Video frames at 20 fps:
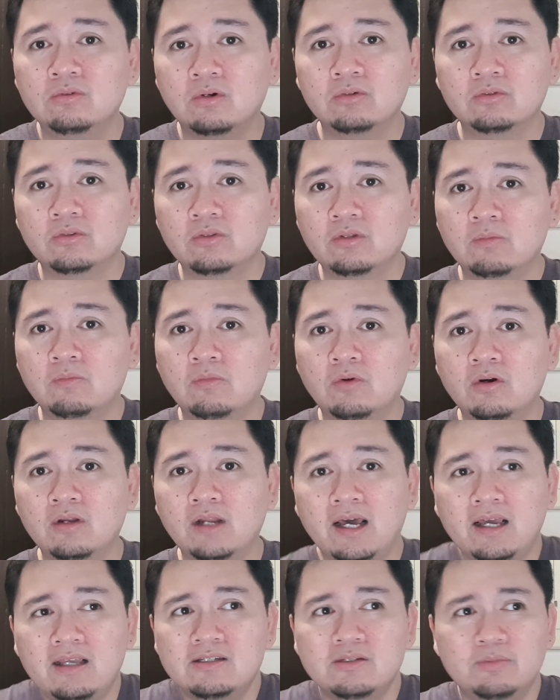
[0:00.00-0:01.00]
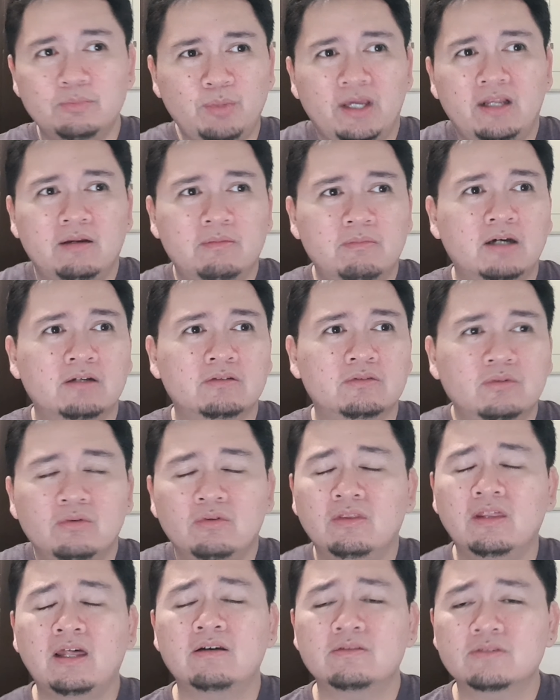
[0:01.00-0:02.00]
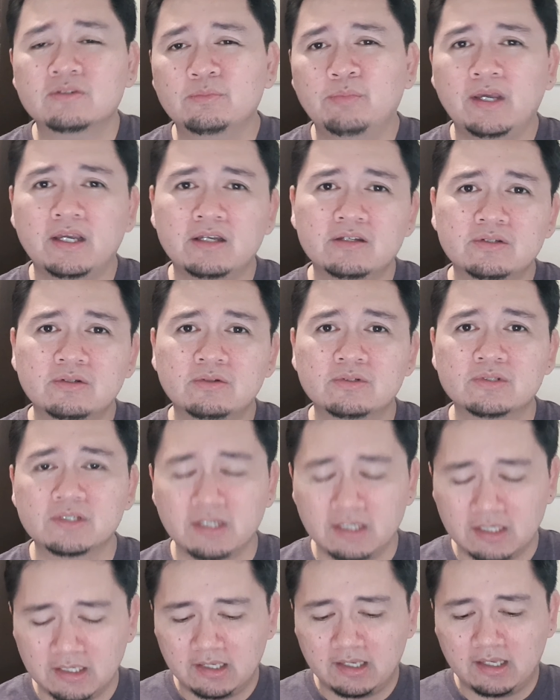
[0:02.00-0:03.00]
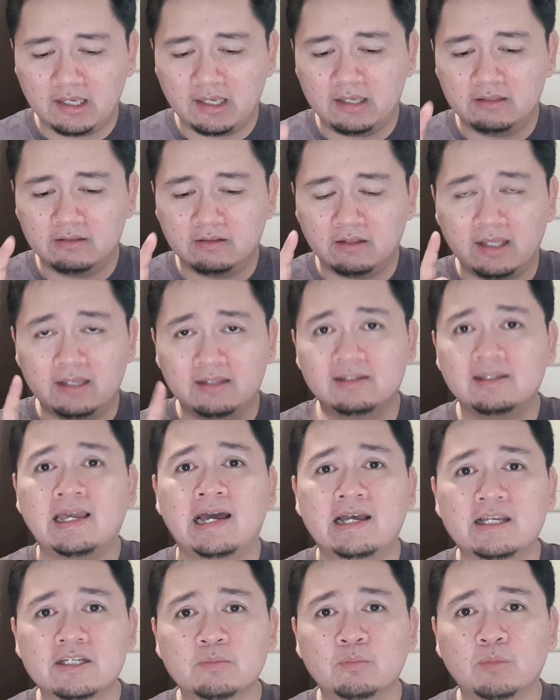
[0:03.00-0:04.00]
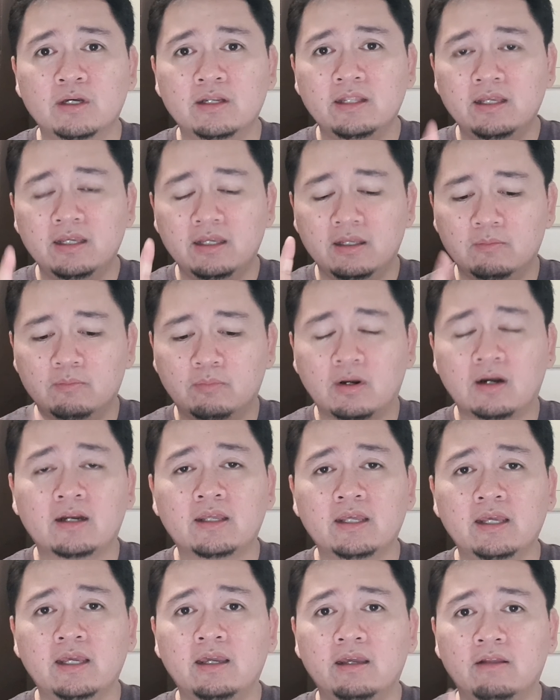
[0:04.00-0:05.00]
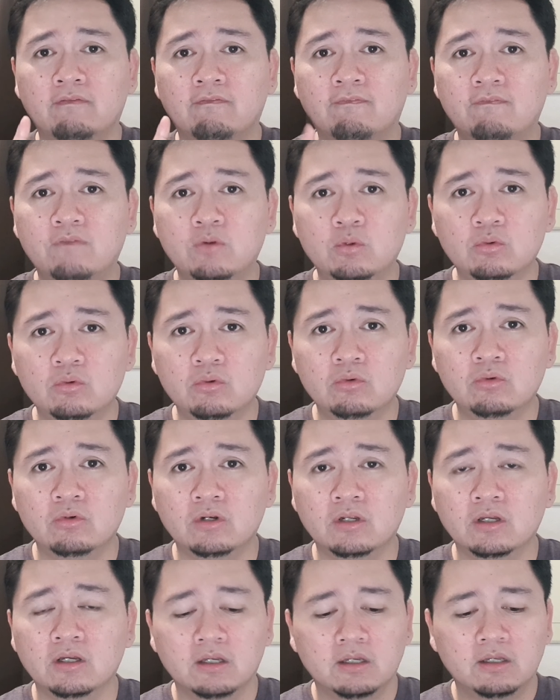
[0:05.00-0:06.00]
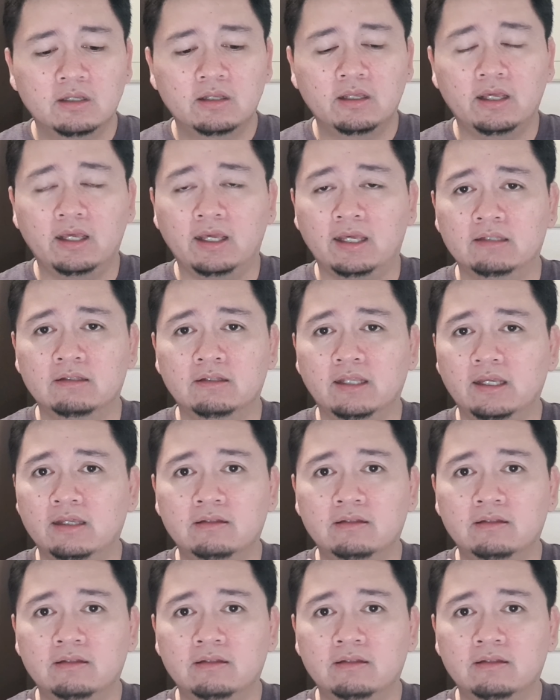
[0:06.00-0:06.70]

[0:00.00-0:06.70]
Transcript: go to the mall, I spend about 2,000 pesos in gas money, in parking, and food, and